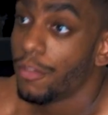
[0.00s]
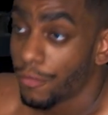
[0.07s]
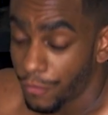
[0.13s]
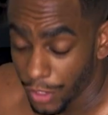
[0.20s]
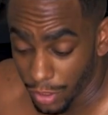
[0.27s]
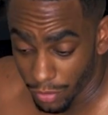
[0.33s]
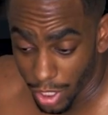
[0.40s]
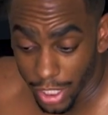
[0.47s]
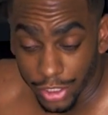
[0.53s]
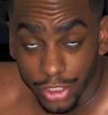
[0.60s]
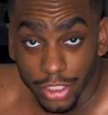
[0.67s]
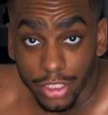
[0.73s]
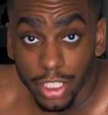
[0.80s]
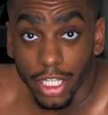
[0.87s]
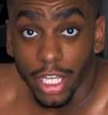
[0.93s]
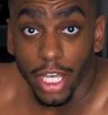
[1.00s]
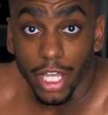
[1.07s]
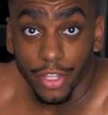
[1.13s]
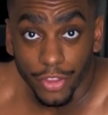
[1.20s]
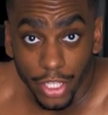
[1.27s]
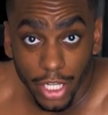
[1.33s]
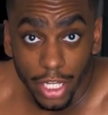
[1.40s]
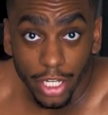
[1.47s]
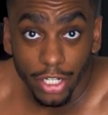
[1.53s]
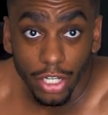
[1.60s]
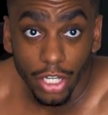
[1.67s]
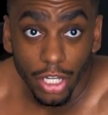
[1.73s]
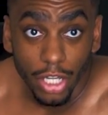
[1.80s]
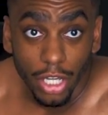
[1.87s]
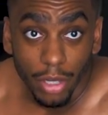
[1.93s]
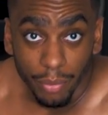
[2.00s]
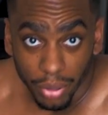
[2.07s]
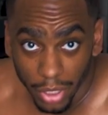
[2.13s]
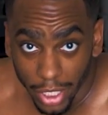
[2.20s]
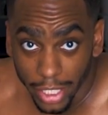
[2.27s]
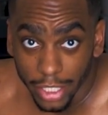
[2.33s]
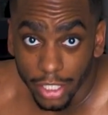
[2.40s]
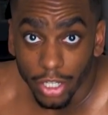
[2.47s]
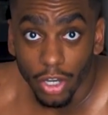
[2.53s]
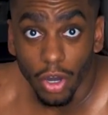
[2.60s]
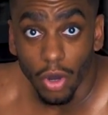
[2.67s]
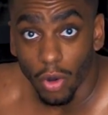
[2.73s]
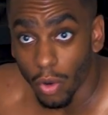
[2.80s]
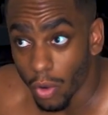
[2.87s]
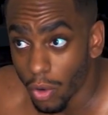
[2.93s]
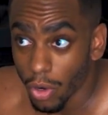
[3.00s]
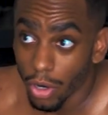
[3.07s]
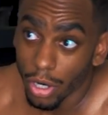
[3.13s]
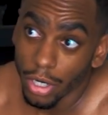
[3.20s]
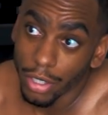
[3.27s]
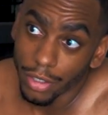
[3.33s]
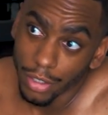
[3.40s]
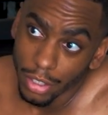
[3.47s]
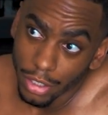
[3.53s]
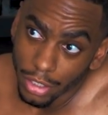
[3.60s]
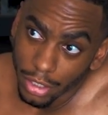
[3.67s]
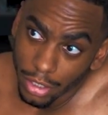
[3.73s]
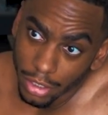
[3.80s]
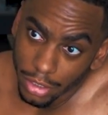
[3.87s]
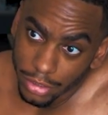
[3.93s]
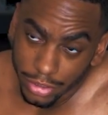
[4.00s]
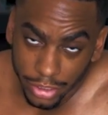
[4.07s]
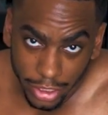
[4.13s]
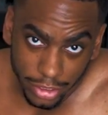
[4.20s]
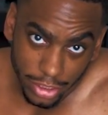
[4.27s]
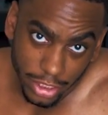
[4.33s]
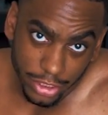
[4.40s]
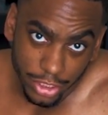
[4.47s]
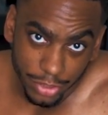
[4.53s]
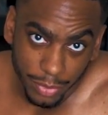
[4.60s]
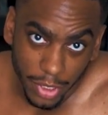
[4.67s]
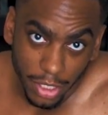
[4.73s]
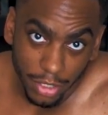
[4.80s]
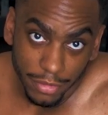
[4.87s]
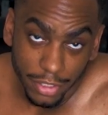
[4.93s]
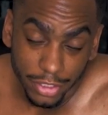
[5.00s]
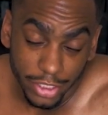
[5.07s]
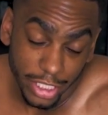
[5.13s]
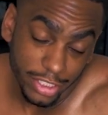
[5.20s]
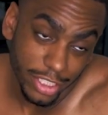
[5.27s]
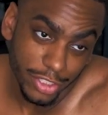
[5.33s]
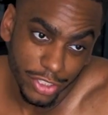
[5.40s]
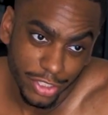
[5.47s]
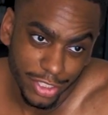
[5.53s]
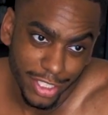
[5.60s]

V raises, and then plank or 6 inches above, 6 inches of